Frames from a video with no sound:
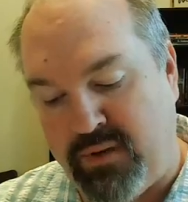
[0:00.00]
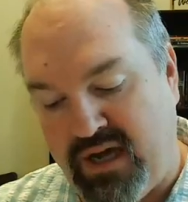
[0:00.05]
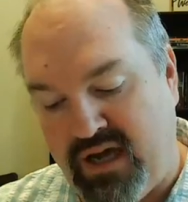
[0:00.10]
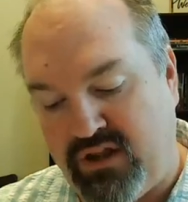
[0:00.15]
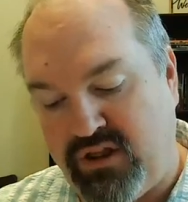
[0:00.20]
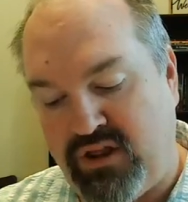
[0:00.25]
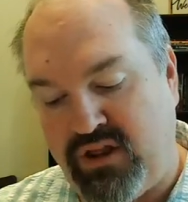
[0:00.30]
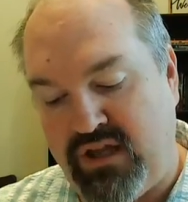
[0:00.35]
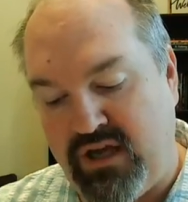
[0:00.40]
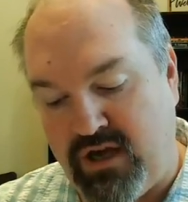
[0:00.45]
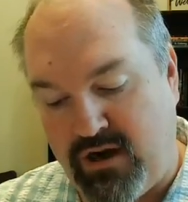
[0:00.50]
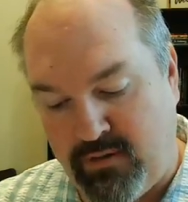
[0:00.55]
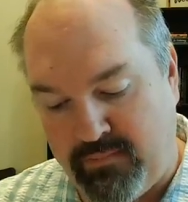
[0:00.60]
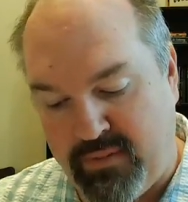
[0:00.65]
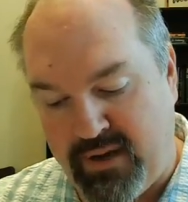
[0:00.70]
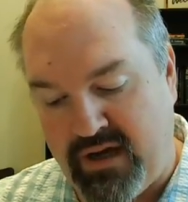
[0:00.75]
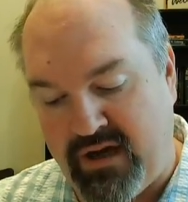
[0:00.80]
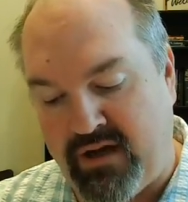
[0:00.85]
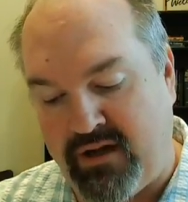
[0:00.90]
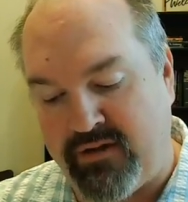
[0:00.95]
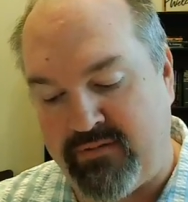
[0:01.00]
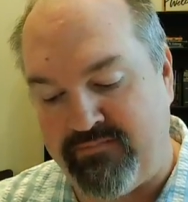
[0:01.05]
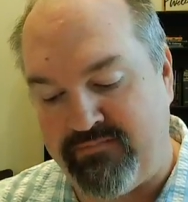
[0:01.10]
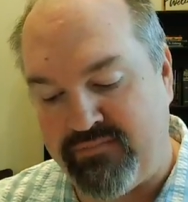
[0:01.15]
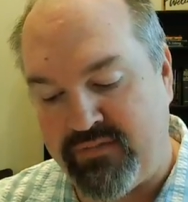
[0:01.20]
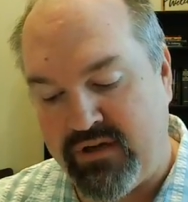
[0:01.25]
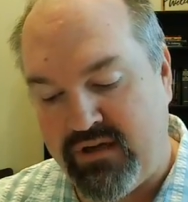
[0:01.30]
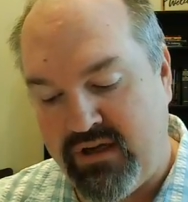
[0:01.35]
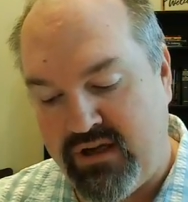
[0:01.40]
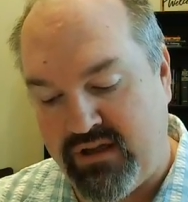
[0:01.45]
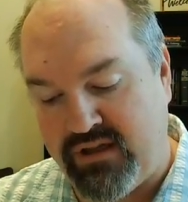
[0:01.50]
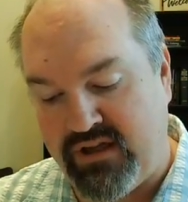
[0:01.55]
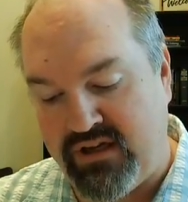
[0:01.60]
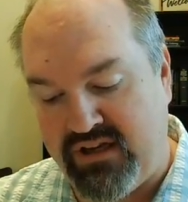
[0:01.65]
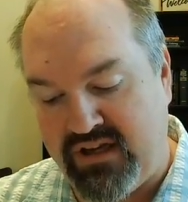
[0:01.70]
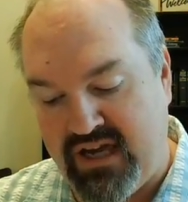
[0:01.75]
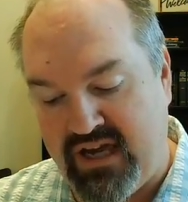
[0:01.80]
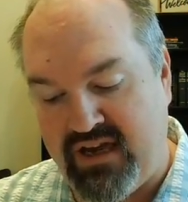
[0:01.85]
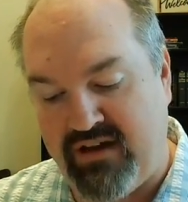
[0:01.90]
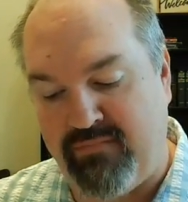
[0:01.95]
Beth Arbel in the
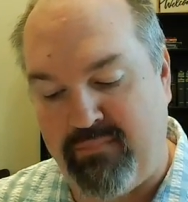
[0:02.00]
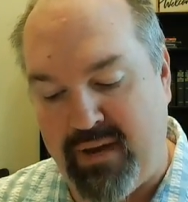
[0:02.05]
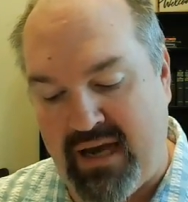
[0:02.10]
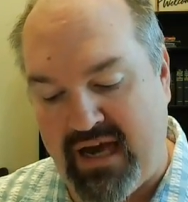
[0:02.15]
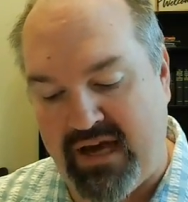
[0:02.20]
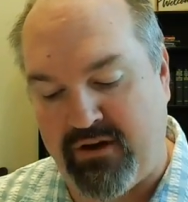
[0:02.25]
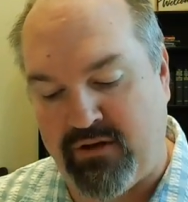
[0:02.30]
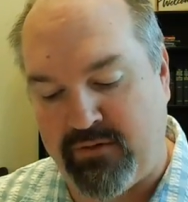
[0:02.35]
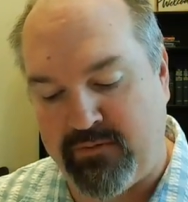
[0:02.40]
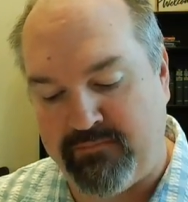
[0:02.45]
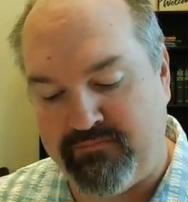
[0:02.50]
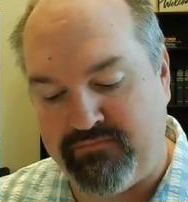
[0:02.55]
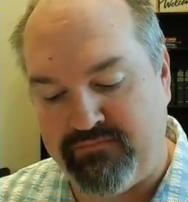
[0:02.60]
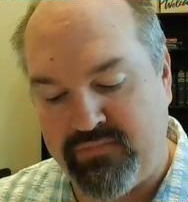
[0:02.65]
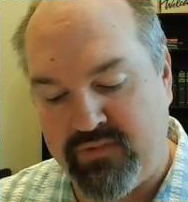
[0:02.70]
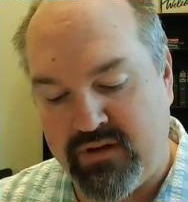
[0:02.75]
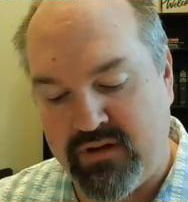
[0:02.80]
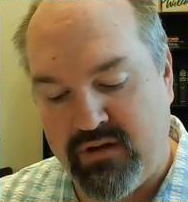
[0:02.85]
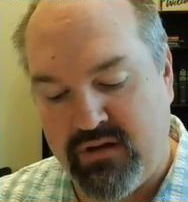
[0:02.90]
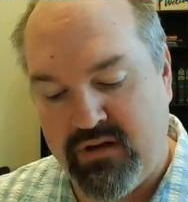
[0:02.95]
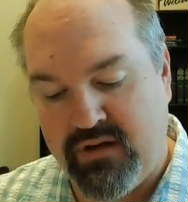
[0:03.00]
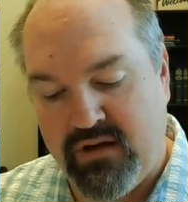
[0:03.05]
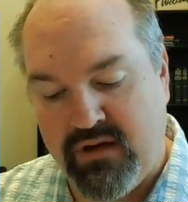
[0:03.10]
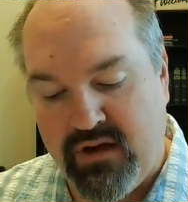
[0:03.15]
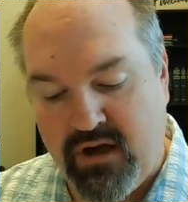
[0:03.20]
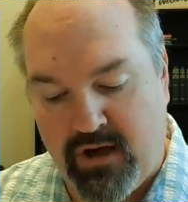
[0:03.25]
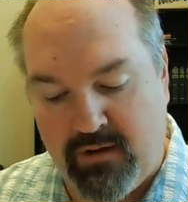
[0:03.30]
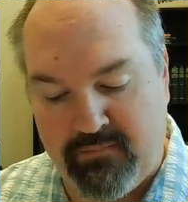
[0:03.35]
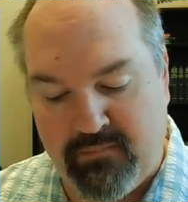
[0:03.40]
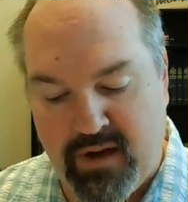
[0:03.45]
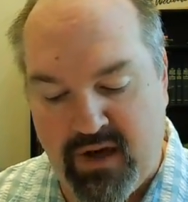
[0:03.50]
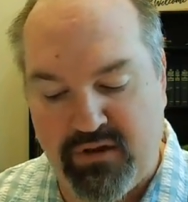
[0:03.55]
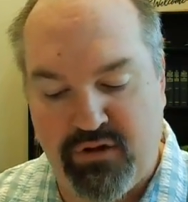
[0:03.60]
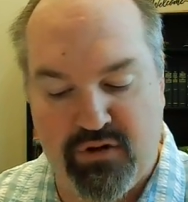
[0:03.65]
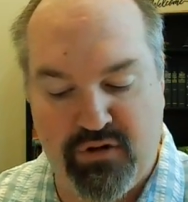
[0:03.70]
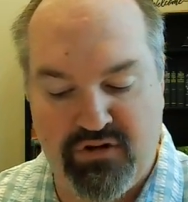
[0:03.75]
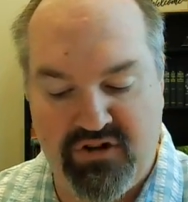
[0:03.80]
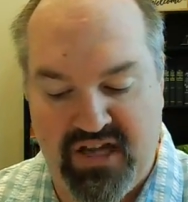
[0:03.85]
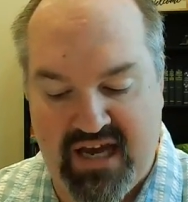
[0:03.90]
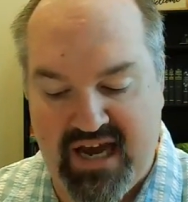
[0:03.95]
day of battle. A
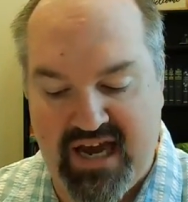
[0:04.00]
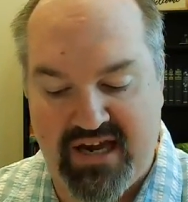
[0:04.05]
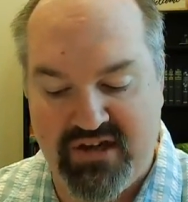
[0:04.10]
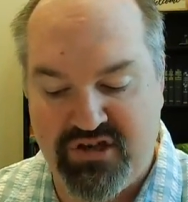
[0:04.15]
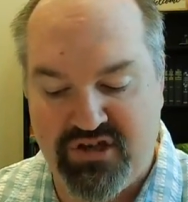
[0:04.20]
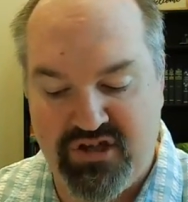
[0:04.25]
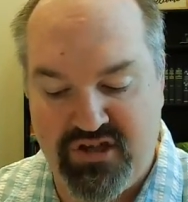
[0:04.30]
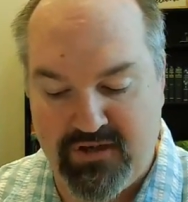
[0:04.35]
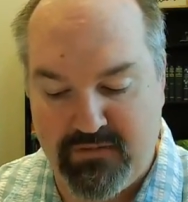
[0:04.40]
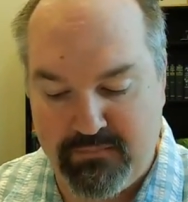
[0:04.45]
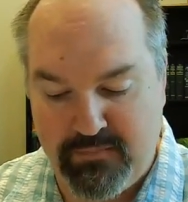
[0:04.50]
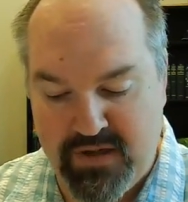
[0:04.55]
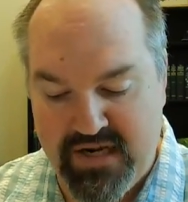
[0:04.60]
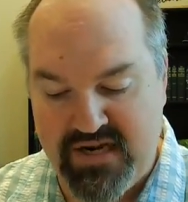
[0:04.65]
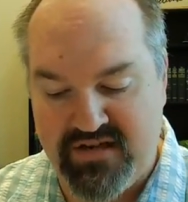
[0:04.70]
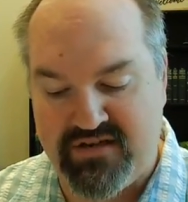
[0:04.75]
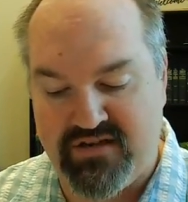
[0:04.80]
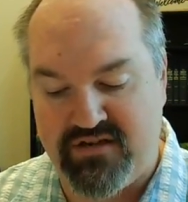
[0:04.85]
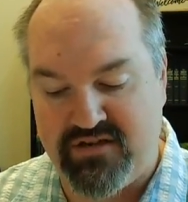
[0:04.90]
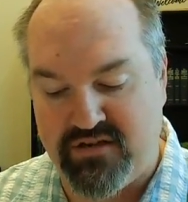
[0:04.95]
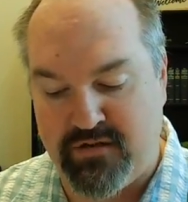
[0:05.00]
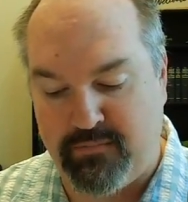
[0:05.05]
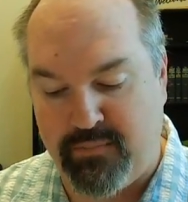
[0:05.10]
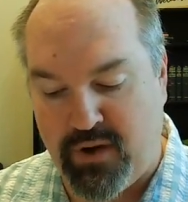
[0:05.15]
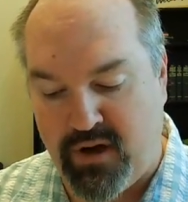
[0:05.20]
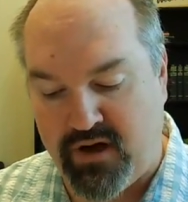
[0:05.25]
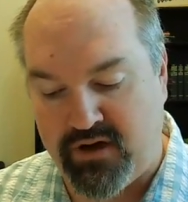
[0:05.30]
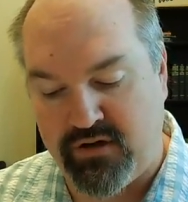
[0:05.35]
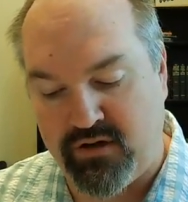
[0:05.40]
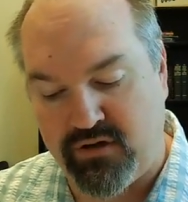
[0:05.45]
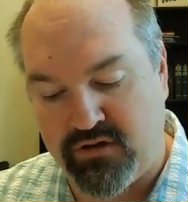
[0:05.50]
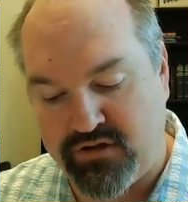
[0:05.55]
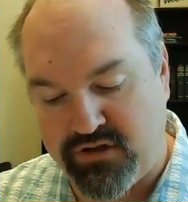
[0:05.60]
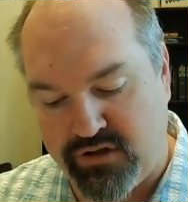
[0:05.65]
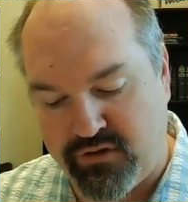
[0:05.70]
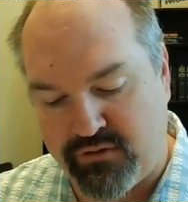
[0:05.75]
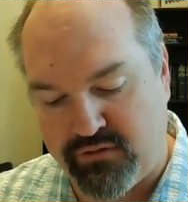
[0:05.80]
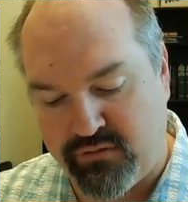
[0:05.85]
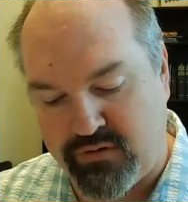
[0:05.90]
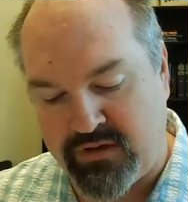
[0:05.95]
mother dashed in pieces upon her
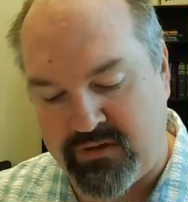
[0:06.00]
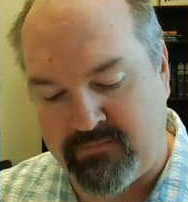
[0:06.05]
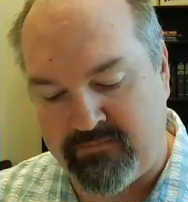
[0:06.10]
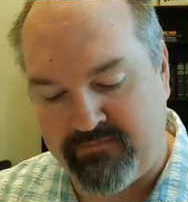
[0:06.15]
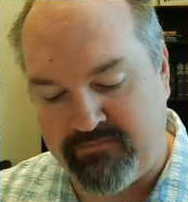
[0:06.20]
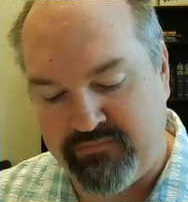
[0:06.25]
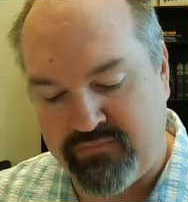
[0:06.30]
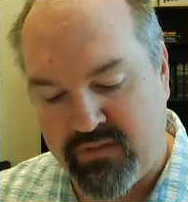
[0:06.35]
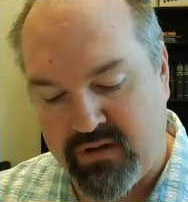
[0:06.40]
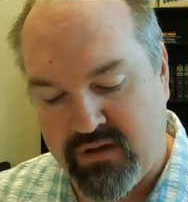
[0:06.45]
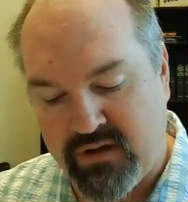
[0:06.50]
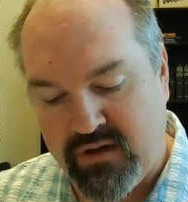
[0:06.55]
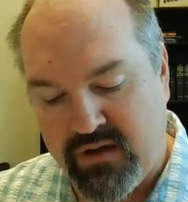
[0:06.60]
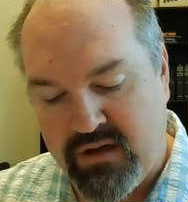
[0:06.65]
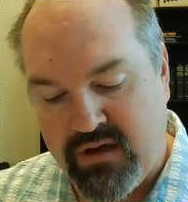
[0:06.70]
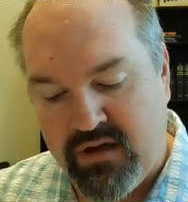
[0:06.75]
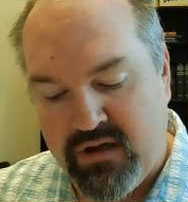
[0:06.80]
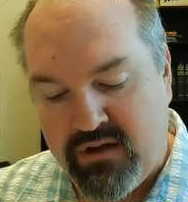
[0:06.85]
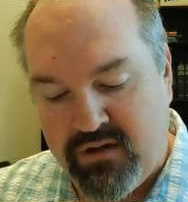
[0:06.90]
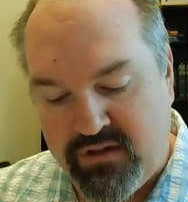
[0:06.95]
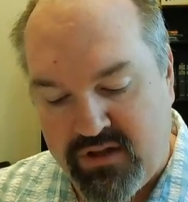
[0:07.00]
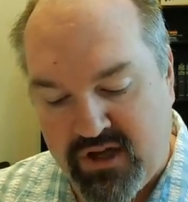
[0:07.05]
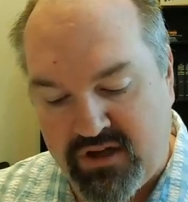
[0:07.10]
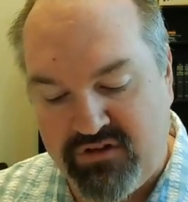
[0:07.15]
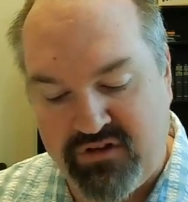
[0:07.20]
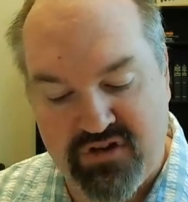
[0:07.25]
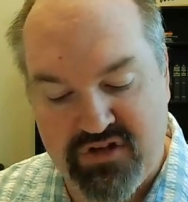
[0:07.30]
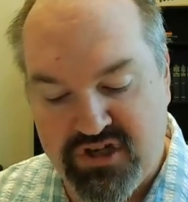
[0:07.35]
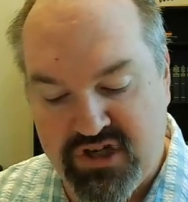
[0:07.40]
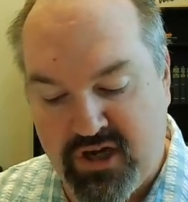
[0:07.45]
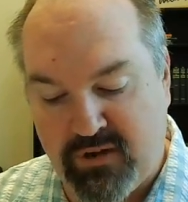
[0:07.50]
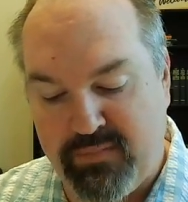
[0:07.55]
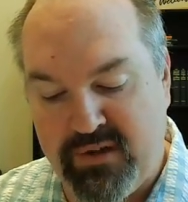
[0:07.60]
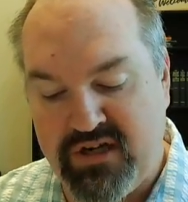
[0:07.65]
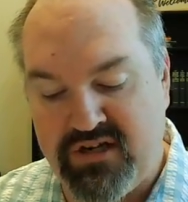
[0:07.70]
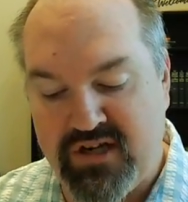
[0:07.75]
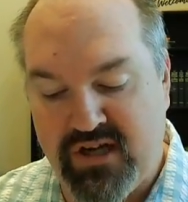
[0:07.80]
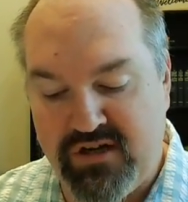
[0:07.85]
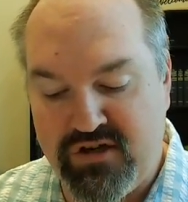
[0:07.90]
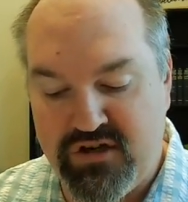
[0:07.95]
children. Thus it shall be
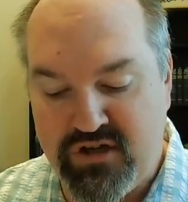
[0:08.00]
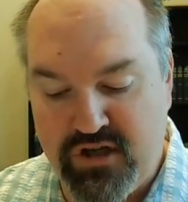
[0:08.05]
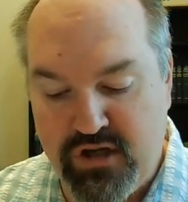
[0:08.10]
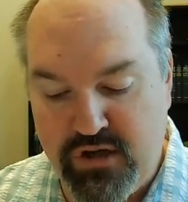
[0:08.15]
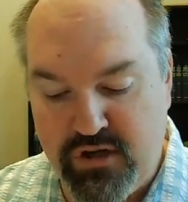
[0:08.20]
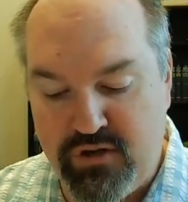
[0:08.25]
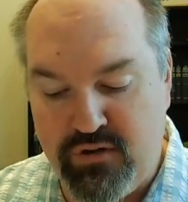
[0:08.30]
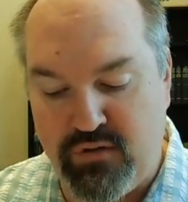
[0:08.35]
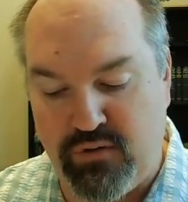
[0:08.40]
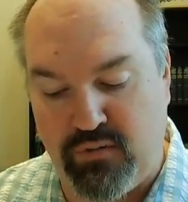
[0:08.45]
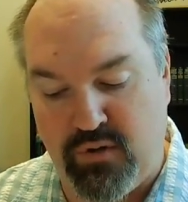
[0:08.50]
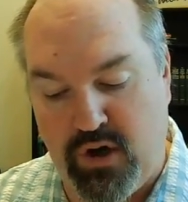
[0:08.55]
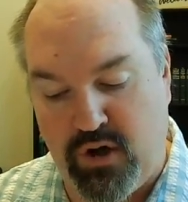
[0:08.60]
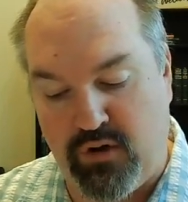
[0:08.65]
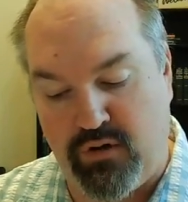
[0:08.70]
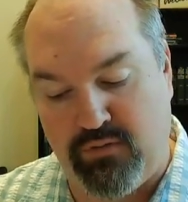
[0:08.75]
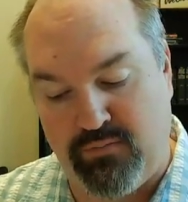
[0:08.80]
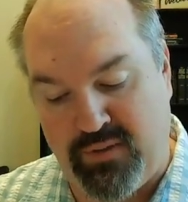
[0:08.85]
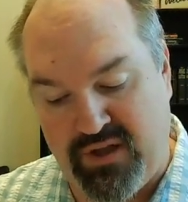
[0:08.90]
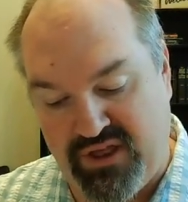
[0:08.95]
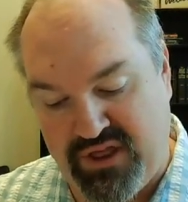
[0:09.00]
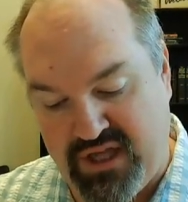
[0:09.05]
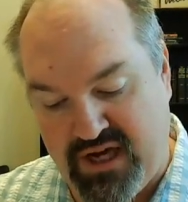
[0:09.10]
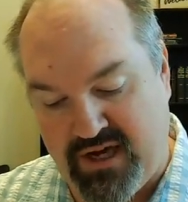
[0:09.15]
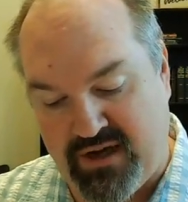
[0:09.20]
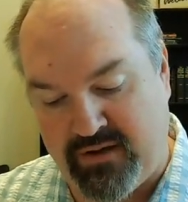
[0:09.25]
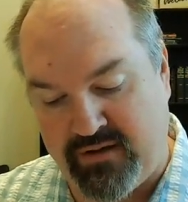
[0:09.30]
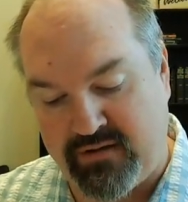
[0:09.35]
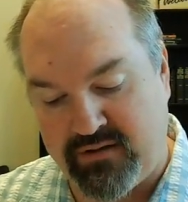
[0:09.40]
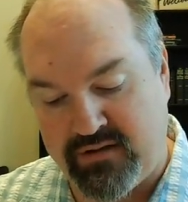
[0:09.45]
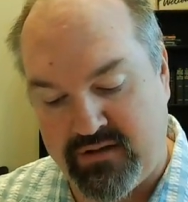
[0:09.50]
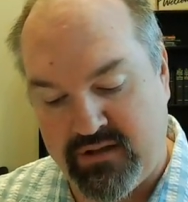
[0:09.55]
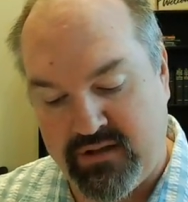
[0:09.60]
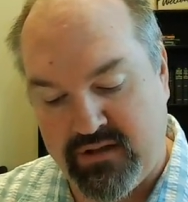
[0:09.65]
done to you, O Bethel,